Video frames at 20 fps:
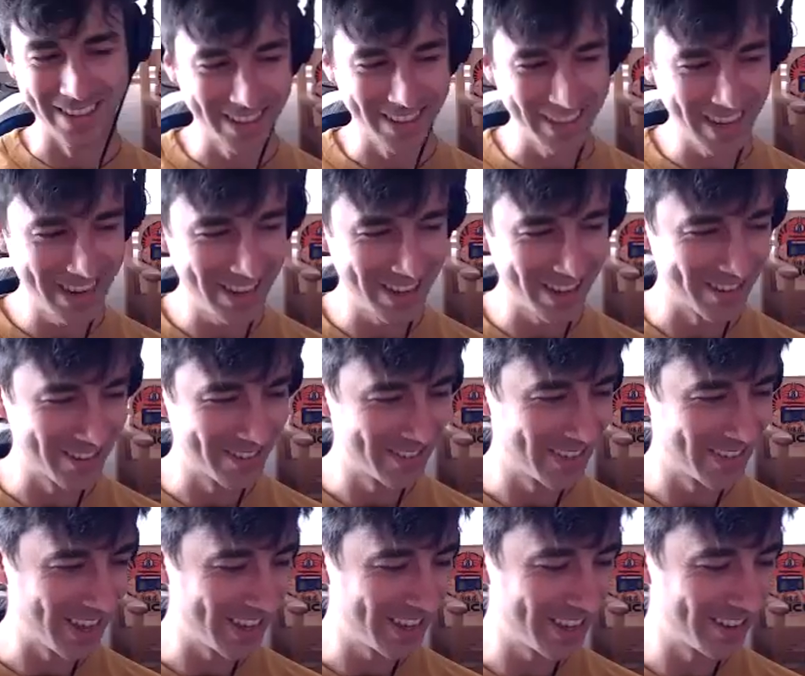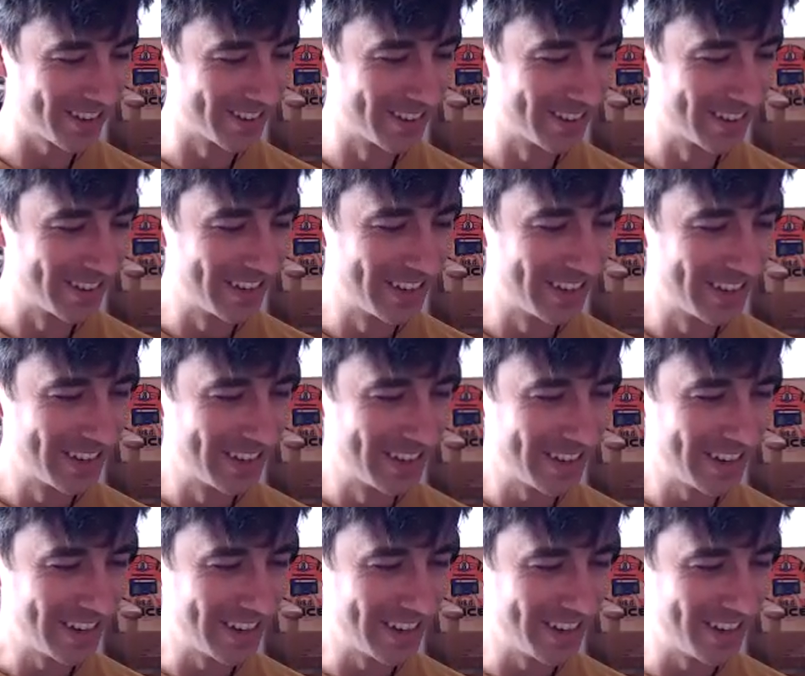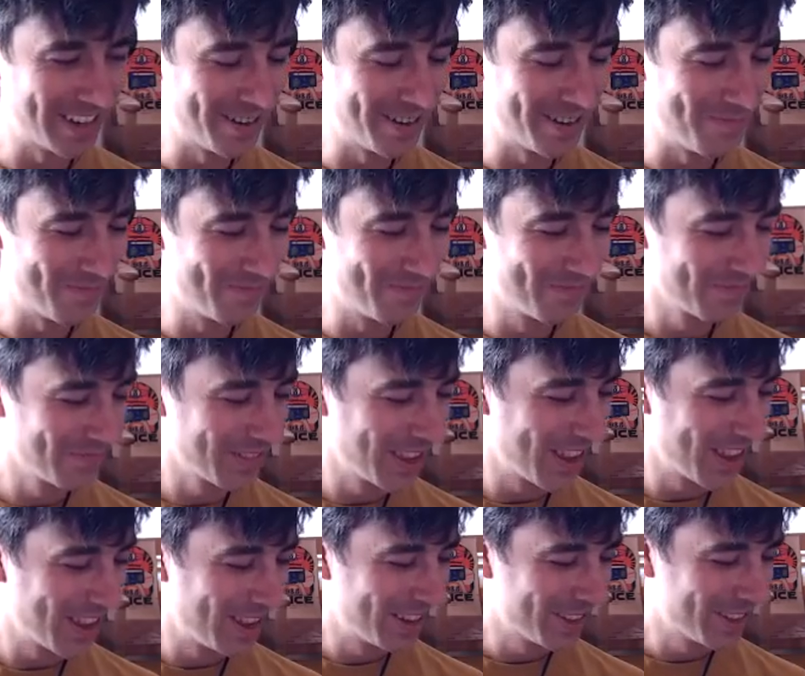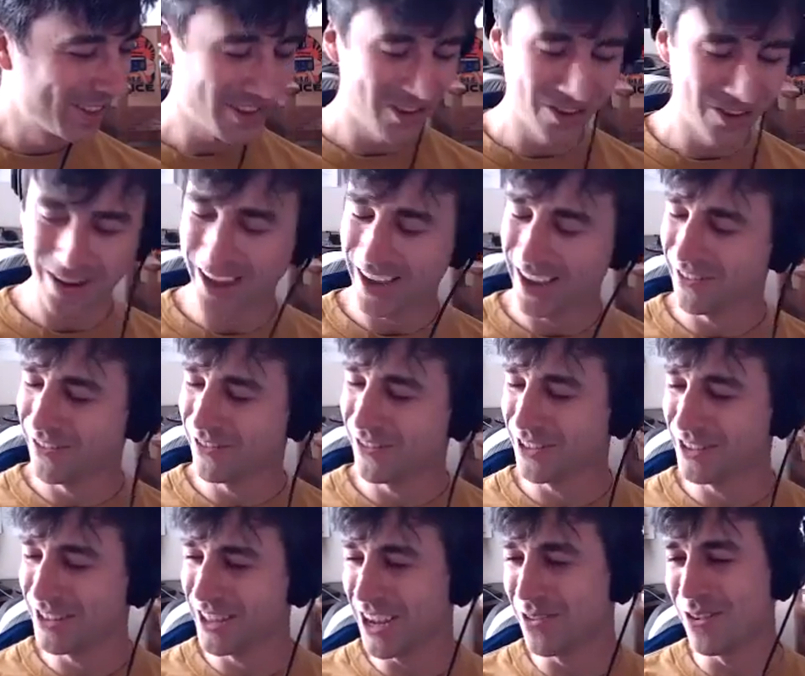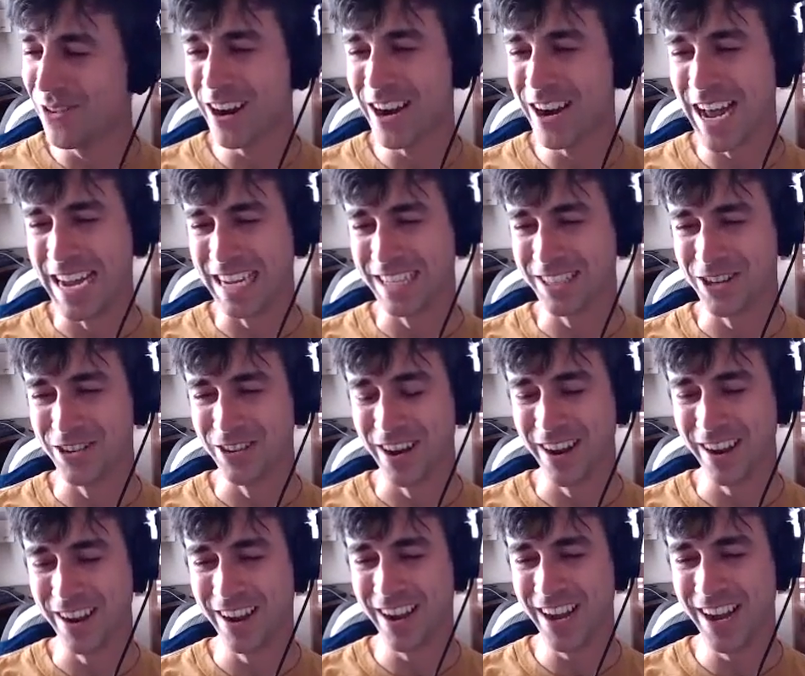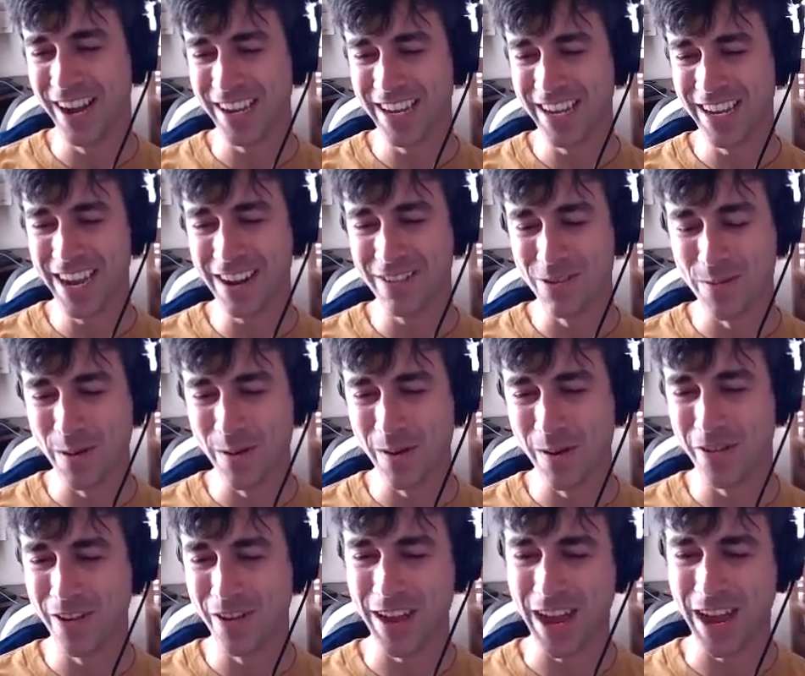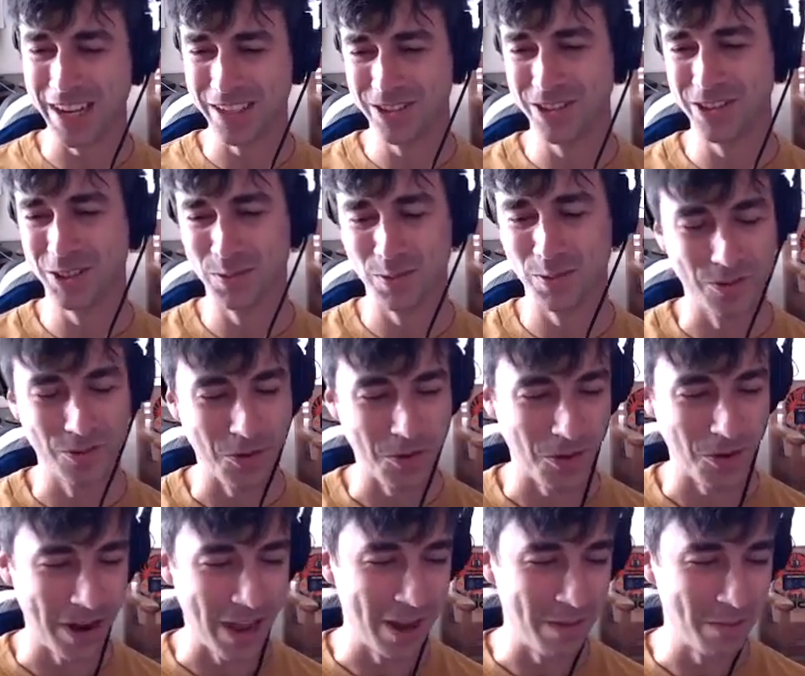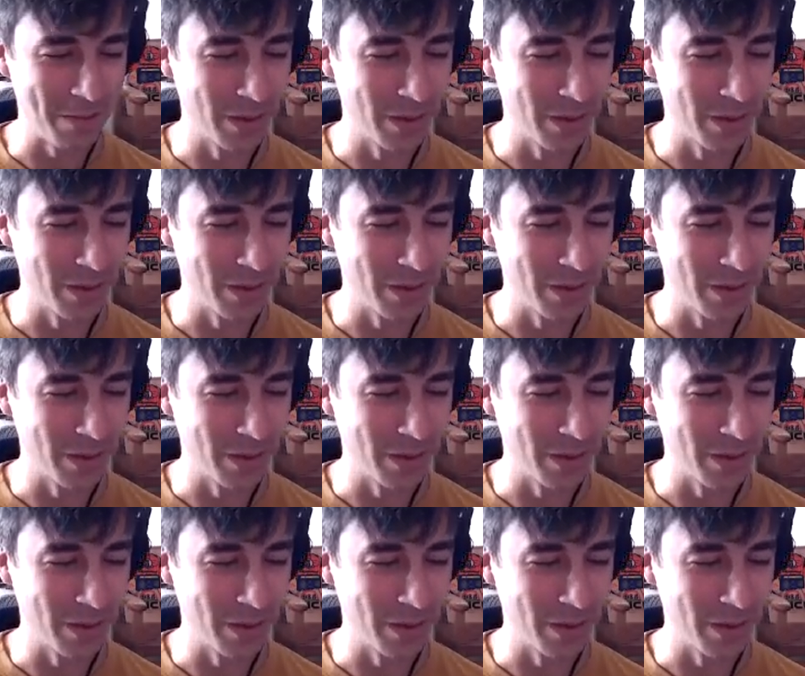thank you. Um, so first thing I wanted to ask you, and I can't remember if I've asked you this before or not,